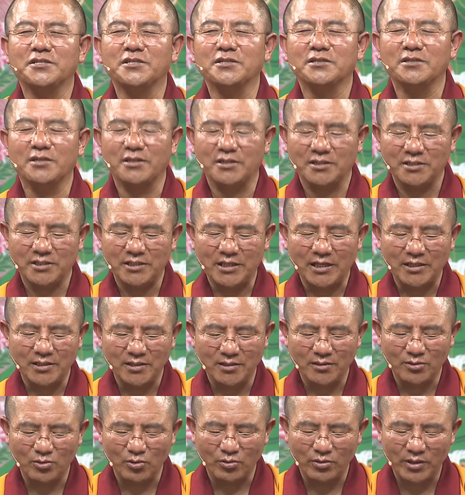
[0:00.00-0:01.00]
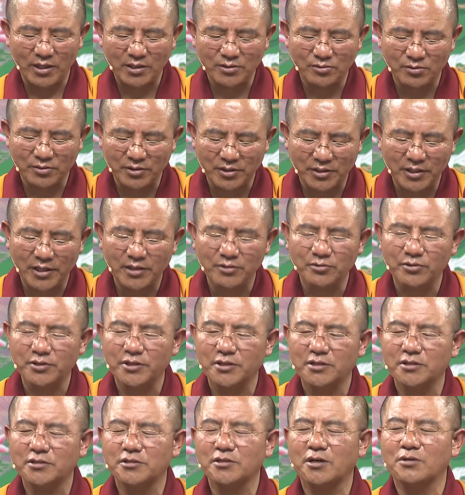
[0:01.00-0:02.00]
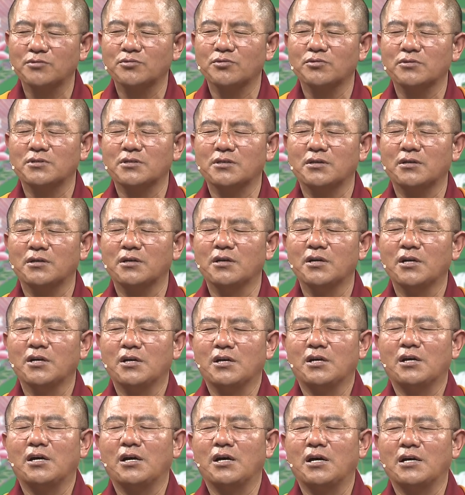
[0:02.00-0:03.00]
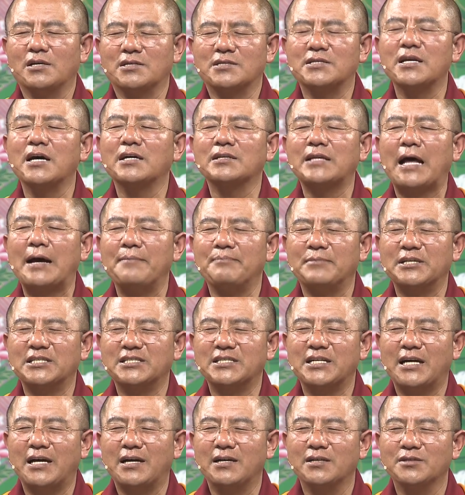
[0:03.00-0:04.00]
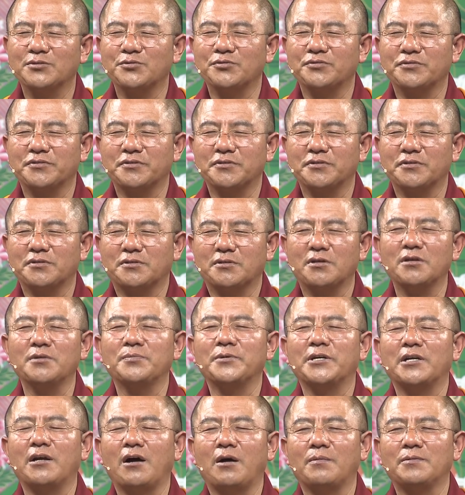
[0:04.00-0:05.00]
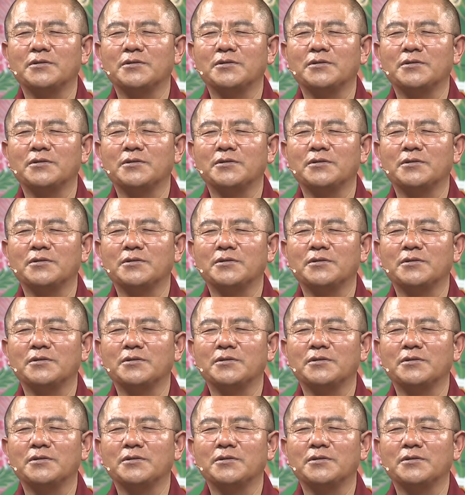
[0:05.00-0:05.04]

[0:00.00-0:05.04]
There were people who didn't believe in Tara, but generated a strong faith later.